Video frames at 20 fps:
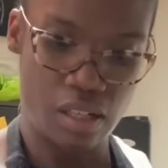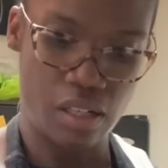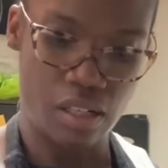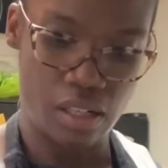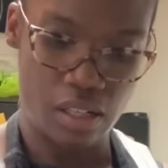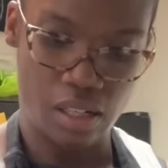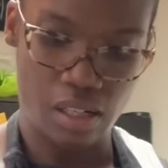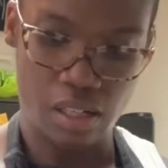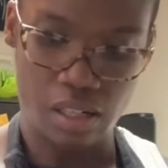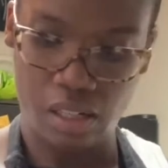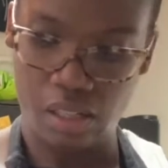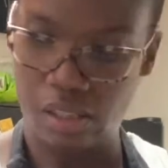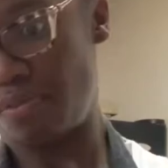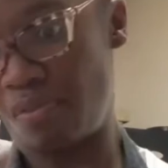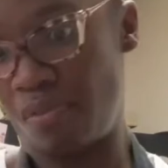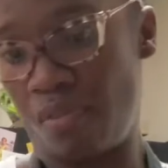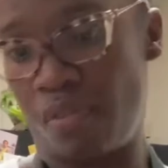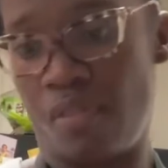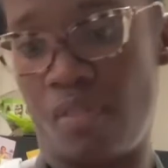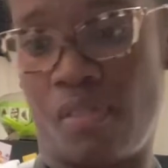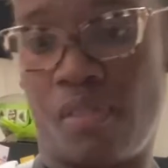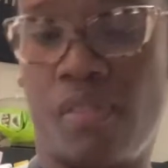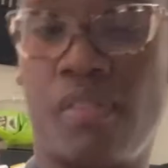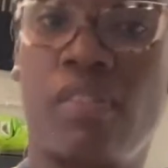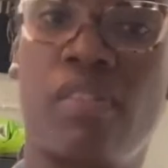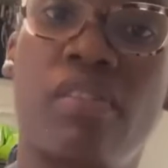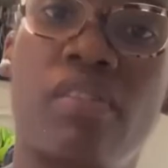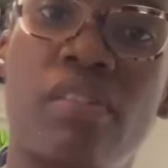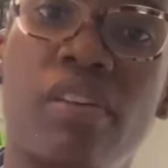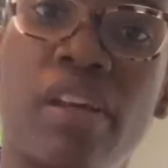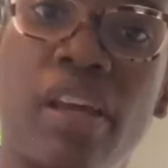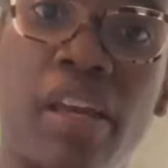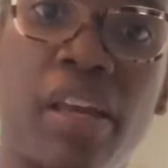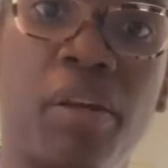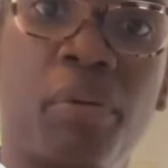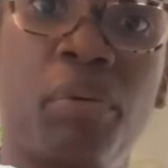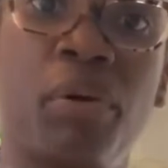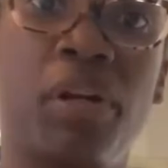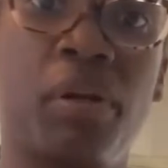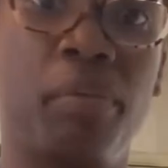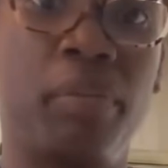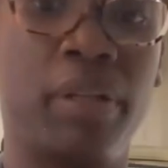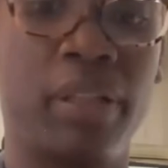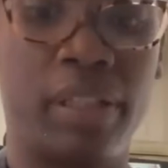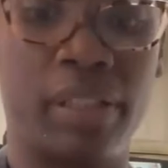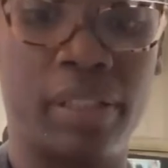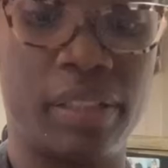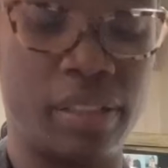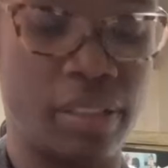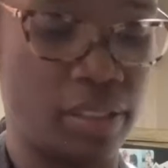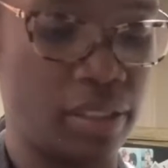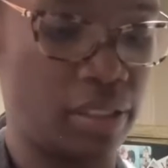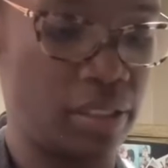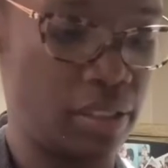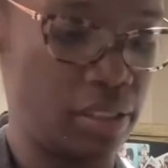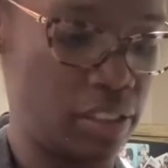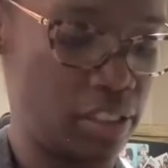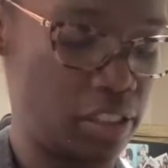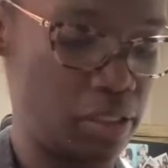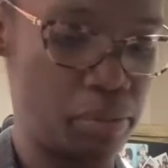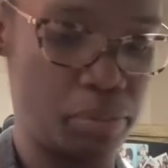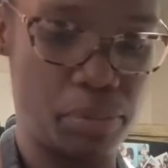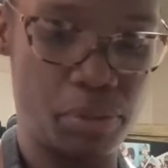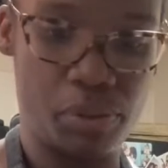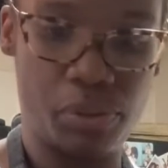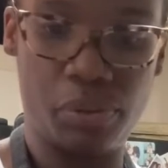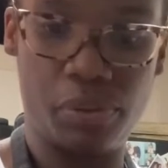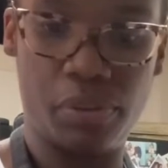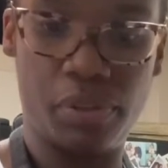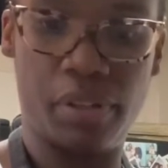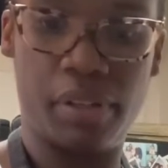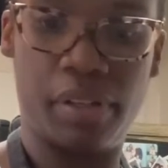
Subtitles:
Okay, you want to blend until it's smooth.